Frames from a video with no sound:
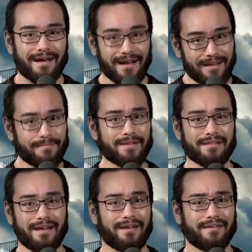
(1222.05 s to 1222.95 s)
I'd be
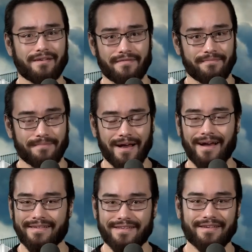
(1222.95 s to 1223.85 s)
lying if
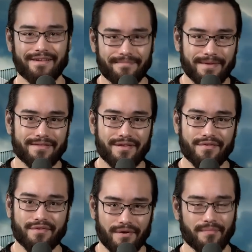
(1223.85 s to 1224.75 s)
I didn't admit
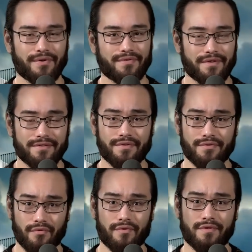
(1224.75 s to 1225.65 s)
these summaries and
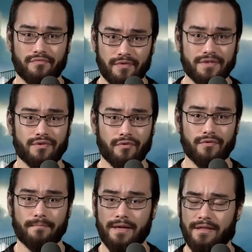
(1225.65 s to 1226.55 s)
stories
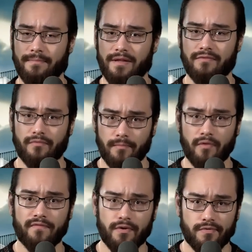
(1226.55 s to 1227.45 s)
retold mainly by the
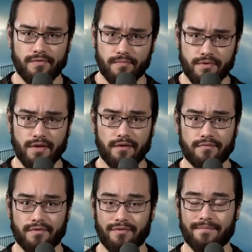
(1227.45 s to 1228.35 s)
remote viewers
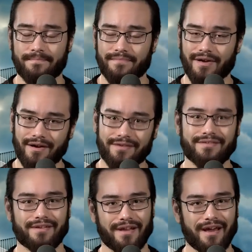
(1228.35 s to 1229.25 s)
themselves are
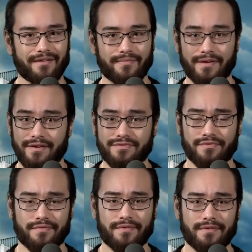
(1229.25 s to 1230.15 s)
undeniably
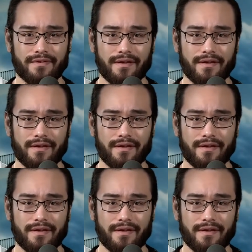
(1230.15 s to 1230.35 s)
interesting.